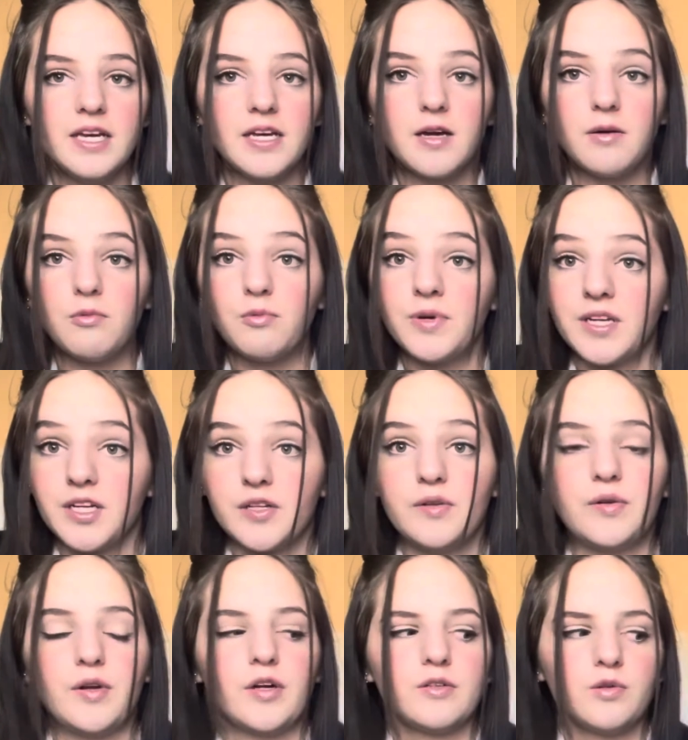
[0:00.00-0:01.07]
would include
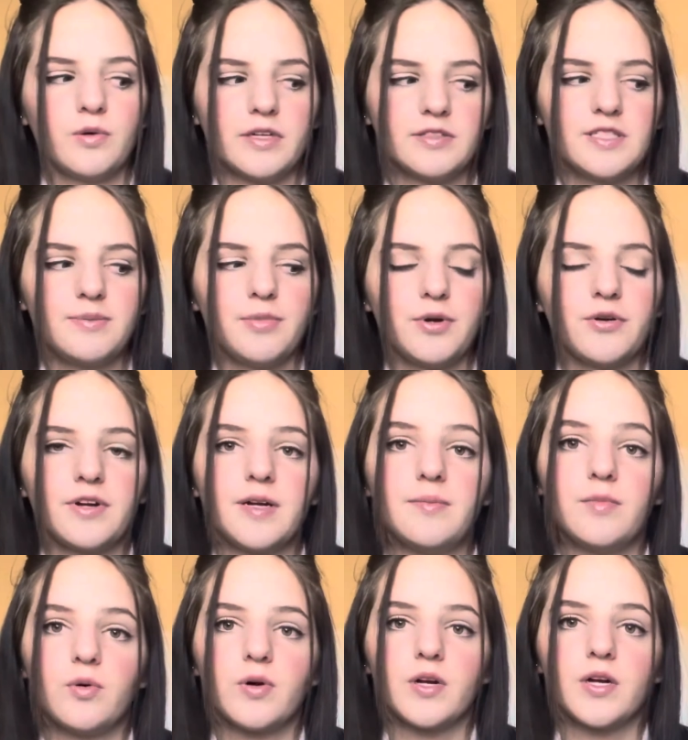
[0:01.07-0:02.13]
our loyalty program
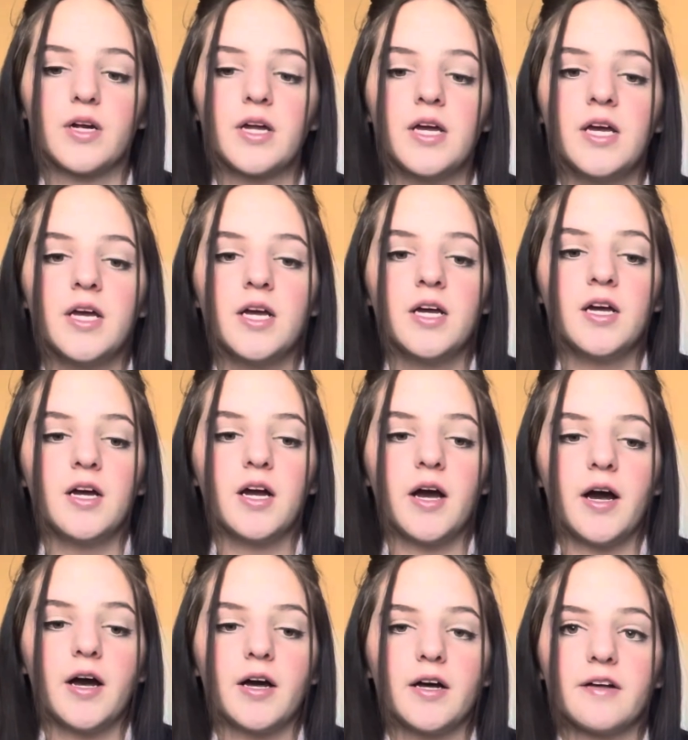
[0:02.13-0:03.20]
or
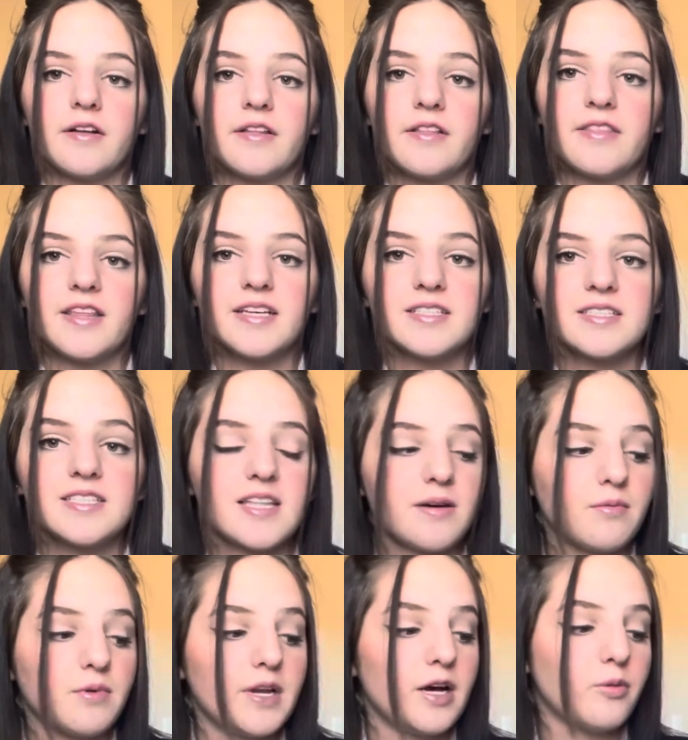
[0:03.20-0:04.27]
things that would
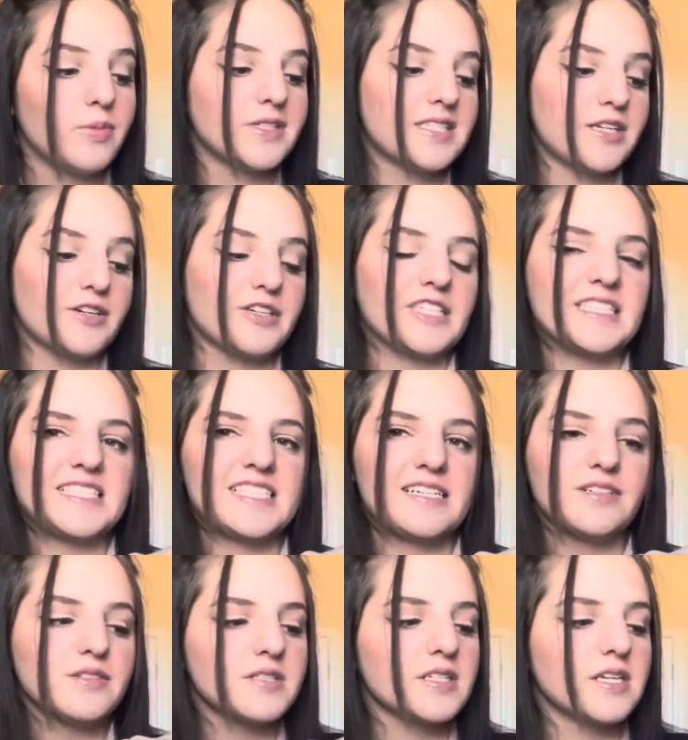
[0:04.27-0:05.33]
help us increase
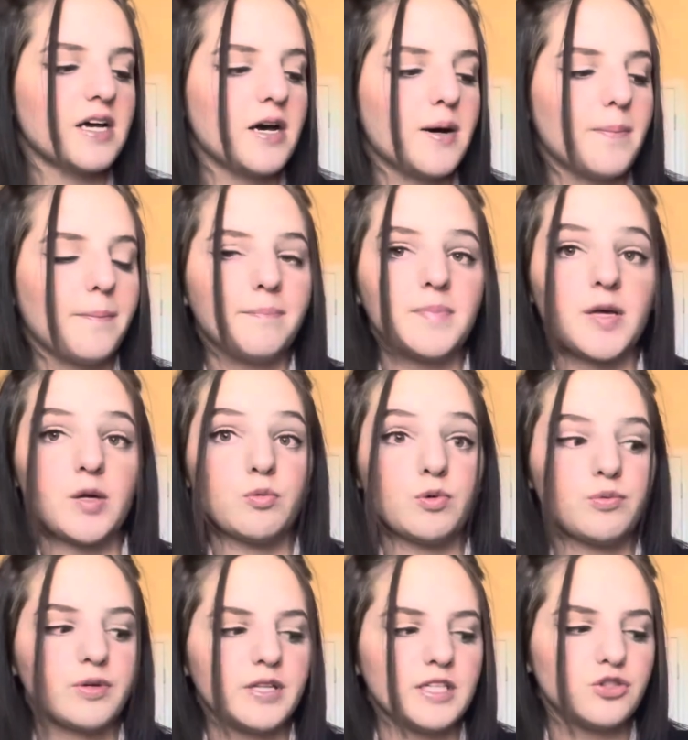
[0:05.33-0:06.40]
sales and would
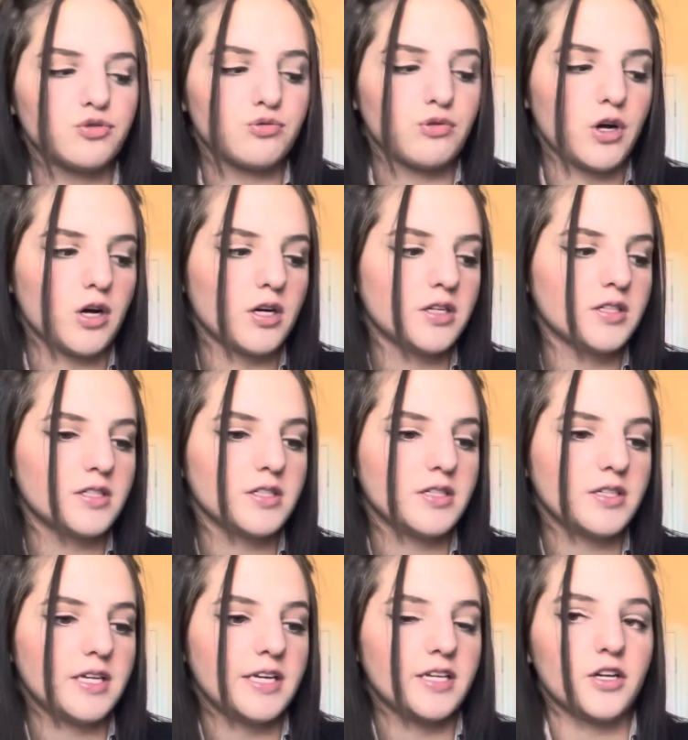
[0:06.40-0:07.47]
really draw
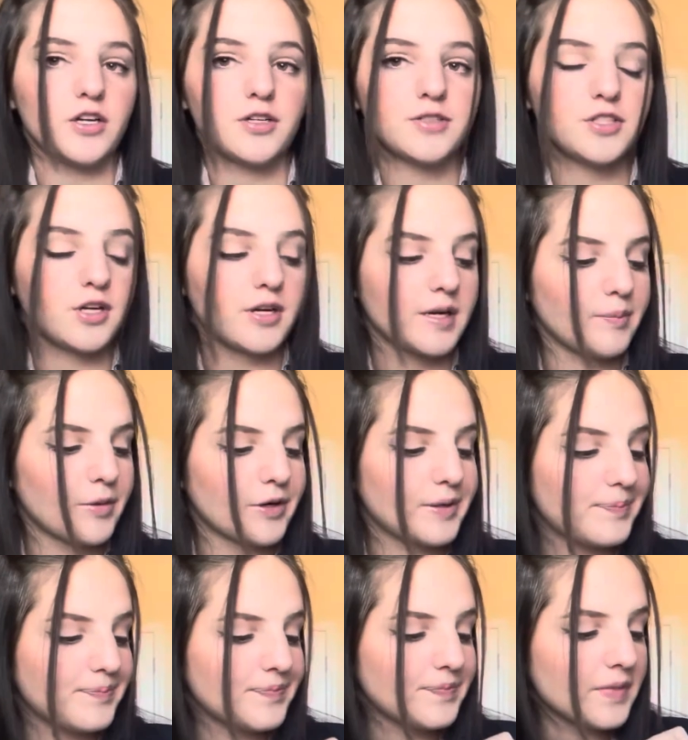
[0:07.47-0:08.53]
in our target market.
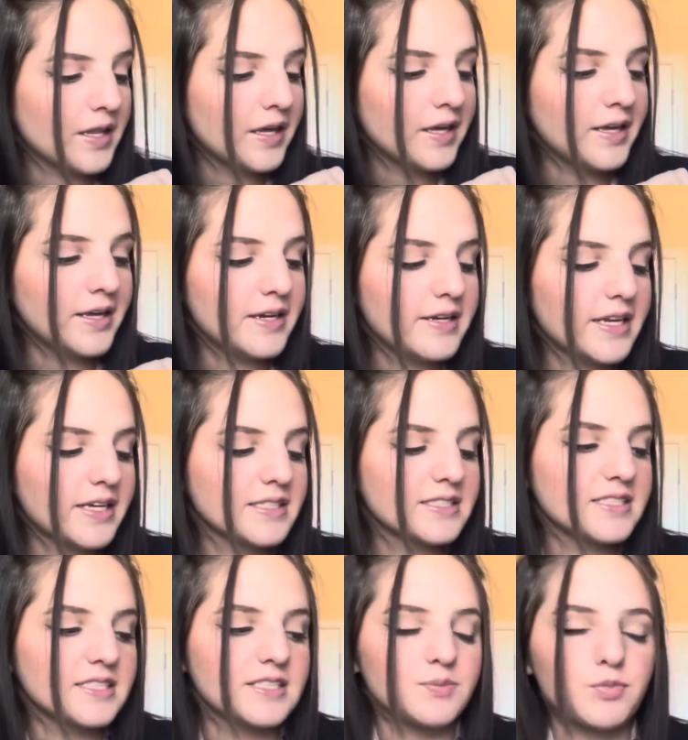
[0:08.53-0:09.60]
Next
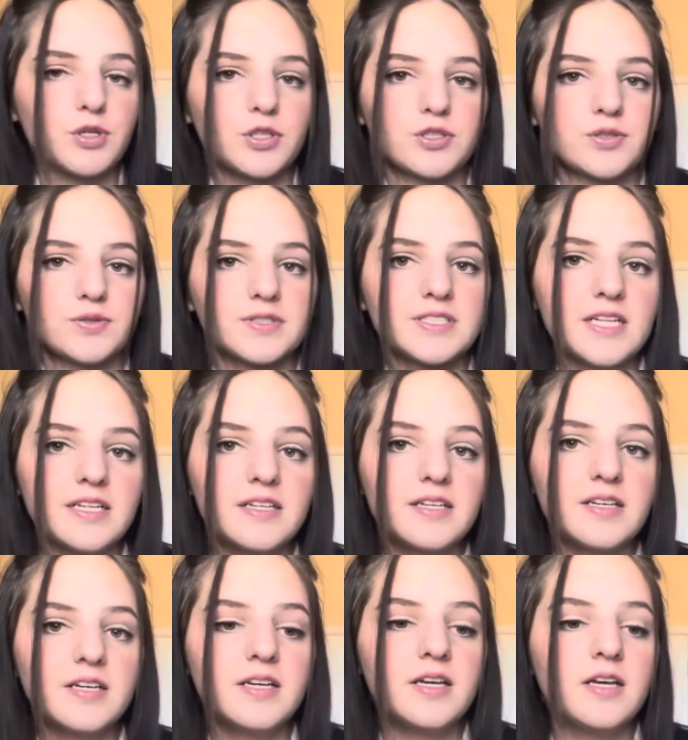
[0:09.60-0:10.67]
is personal selling,
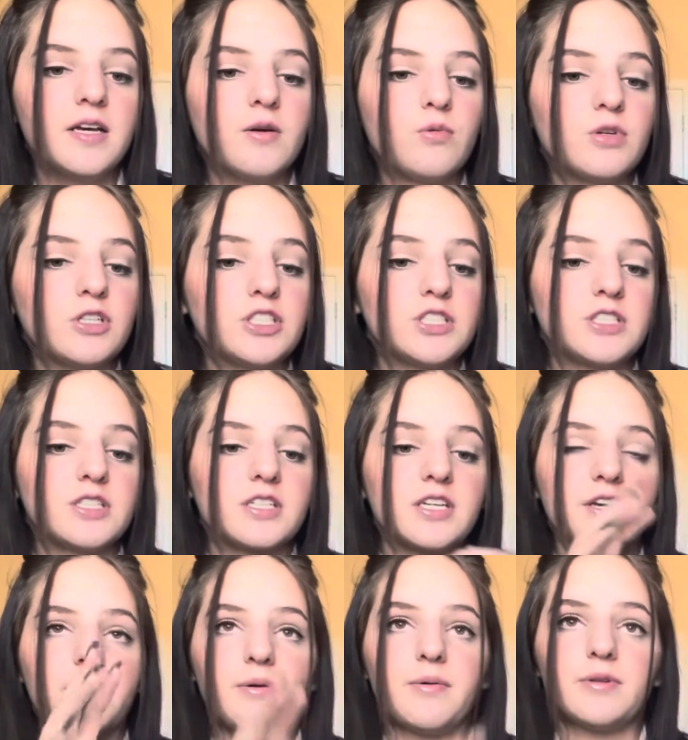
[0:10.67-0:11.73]
which can
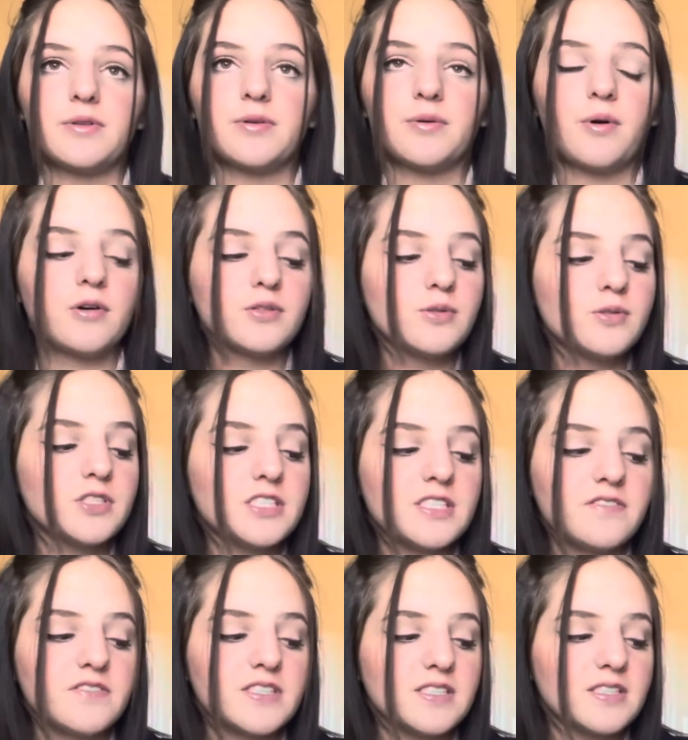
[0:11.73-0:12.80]
go in through all sorts of different